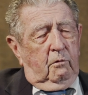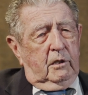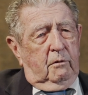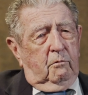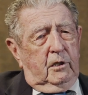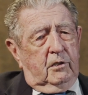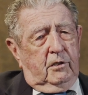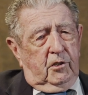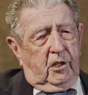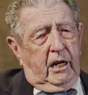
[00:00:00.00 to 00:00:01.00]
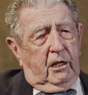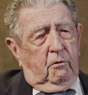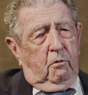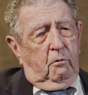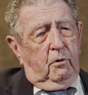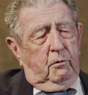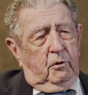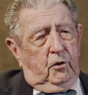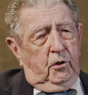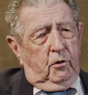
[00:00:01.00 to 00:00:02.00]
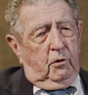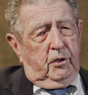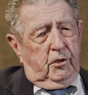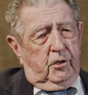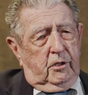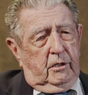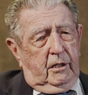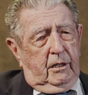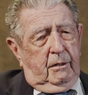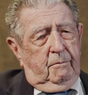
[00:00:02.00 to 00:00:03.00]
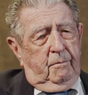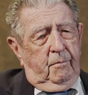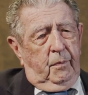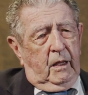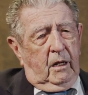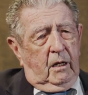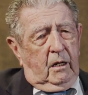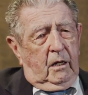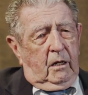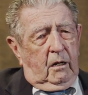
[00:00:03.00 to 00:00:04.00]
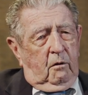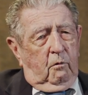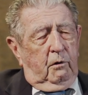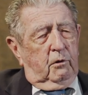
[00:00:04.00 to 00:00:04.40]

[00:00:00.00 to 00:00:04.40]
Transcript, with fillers: we, we decided what we would do is um, we